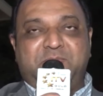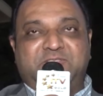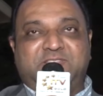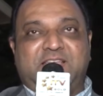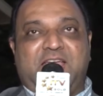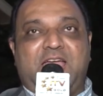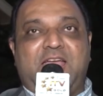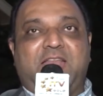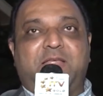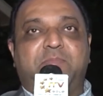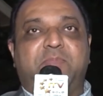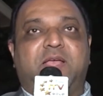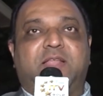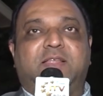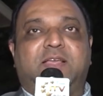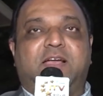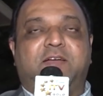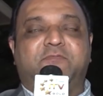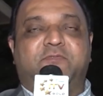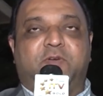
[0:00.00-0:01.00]
is Harry Mehta.
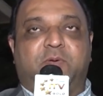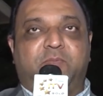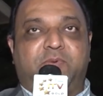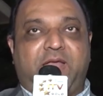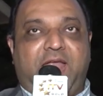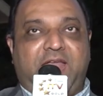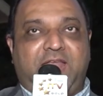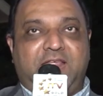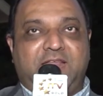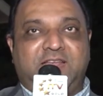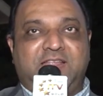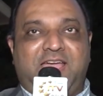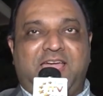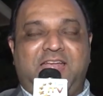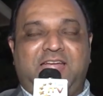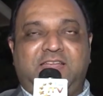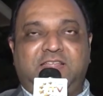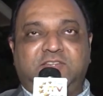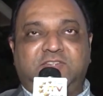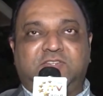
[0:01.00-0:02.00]
I'm from Radiant
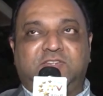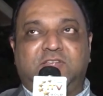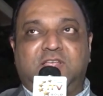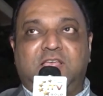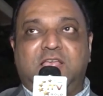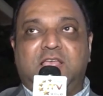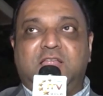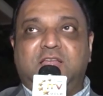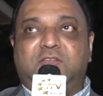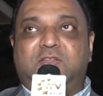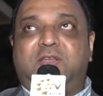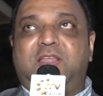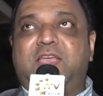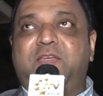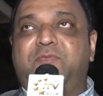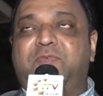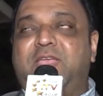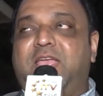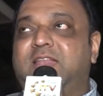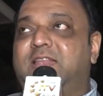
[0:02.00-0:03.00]
Heritage. Today,
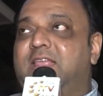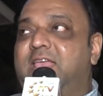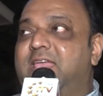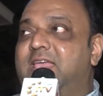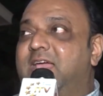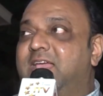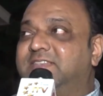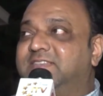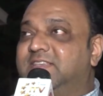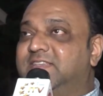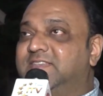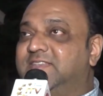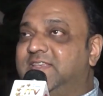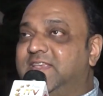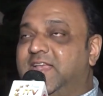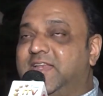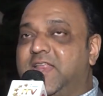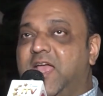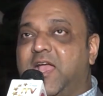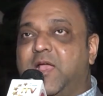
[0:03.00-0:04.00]
we're at AICC
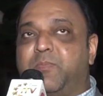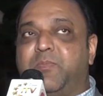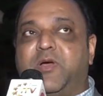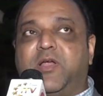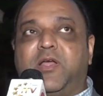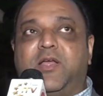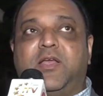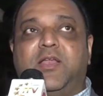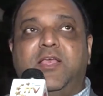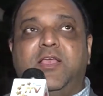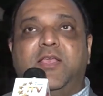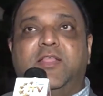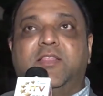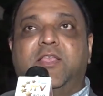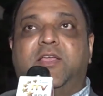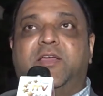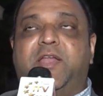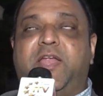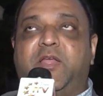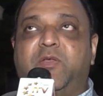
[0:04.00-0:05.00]
at Akbar, the
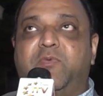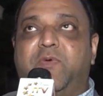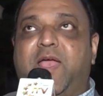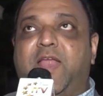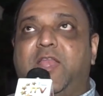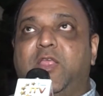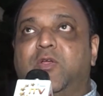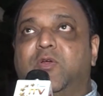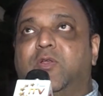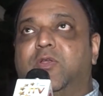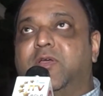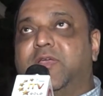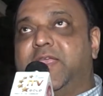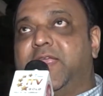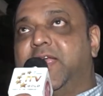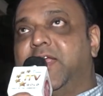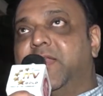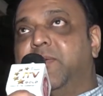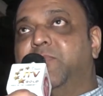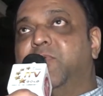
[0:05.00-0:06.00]
great venue, looking
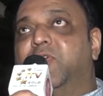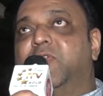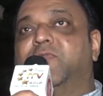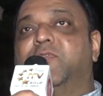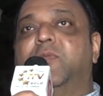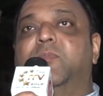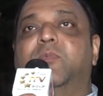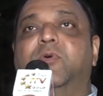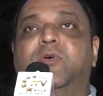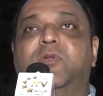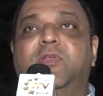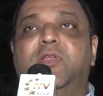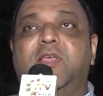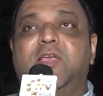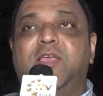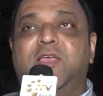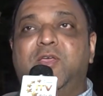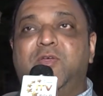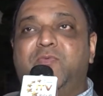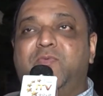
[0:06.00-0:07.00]
at a beautiful moon.
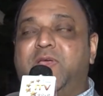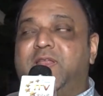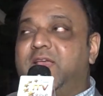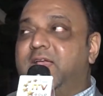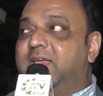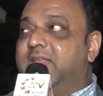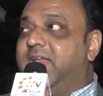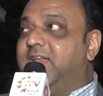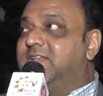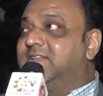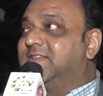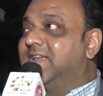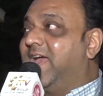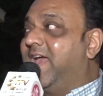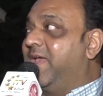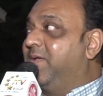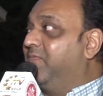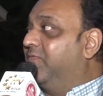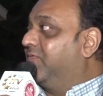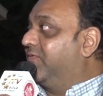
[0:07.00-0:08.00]
We had a great
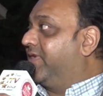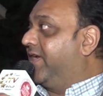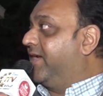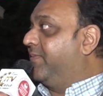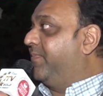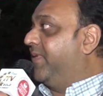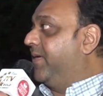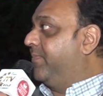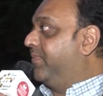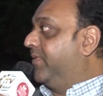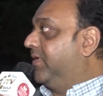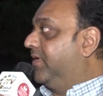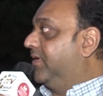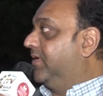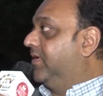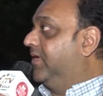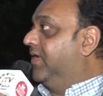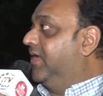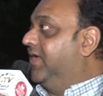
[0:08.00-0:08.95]
time, great people,